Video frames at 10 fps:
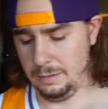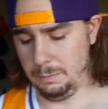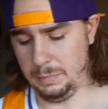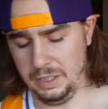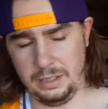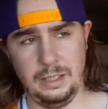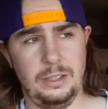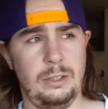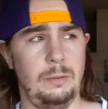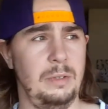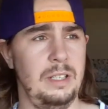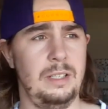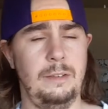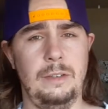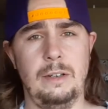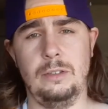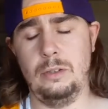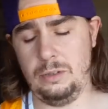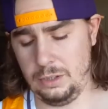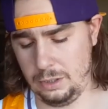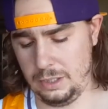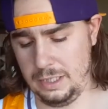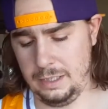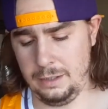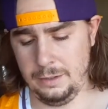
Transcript: biscuits. So I'm guessing if you ever go to Turkey,